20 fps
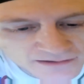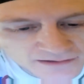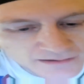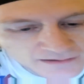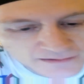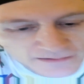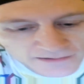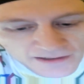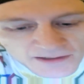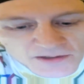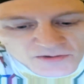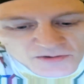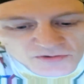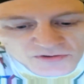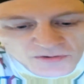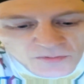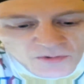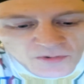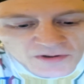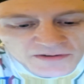They used
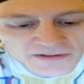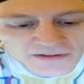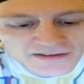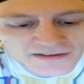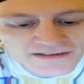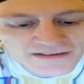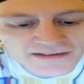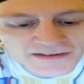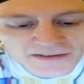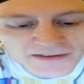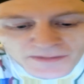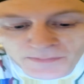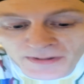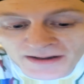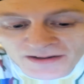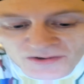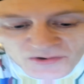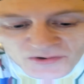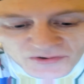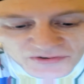to want the
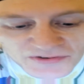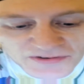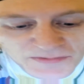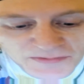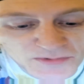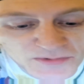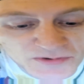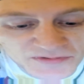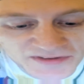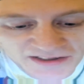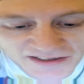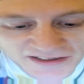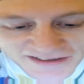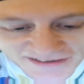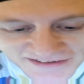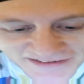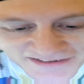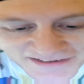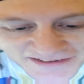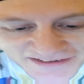Bengals to move to
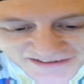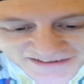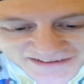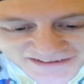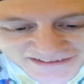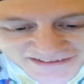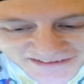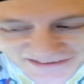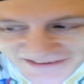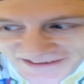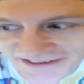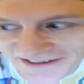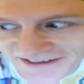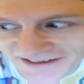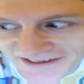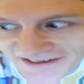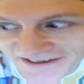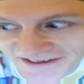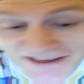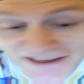
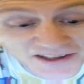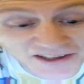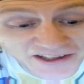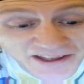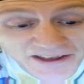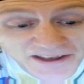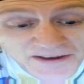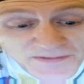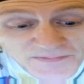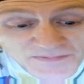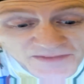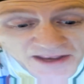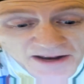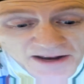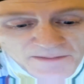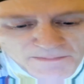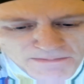LA. Yeah.